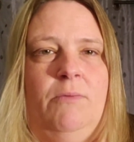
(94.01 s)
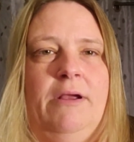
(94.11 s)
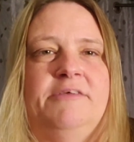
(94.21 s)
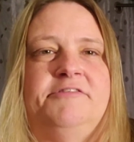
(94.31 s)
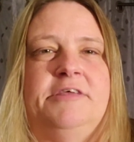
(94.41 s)

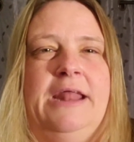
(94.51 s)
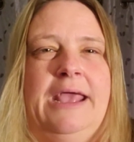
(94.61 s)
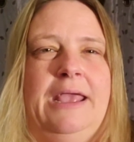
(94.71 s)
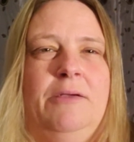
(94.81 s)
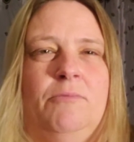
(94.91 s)
Whereas
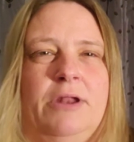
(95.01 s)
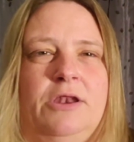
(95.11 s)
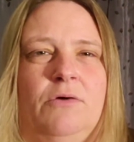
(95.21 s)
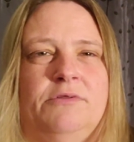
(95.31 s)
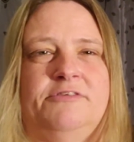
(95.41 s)
today, what I
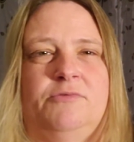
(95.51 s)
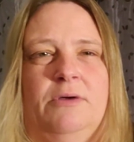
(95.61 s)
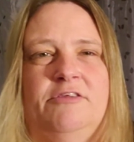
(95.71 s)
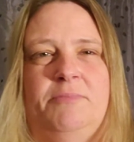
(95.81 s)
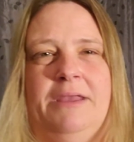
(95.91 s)
noticed
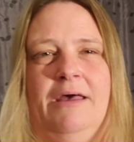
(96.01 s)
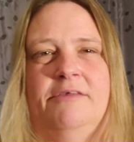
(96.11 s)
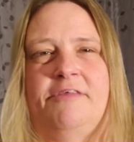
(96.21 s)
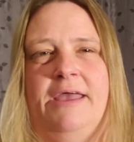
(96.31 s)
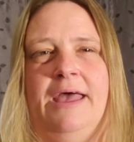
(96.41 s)
was,
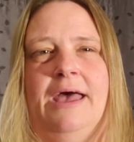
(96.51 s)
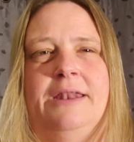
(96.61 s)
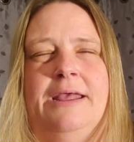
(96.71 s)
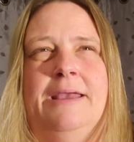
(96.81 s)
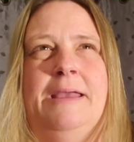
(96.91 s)
because I had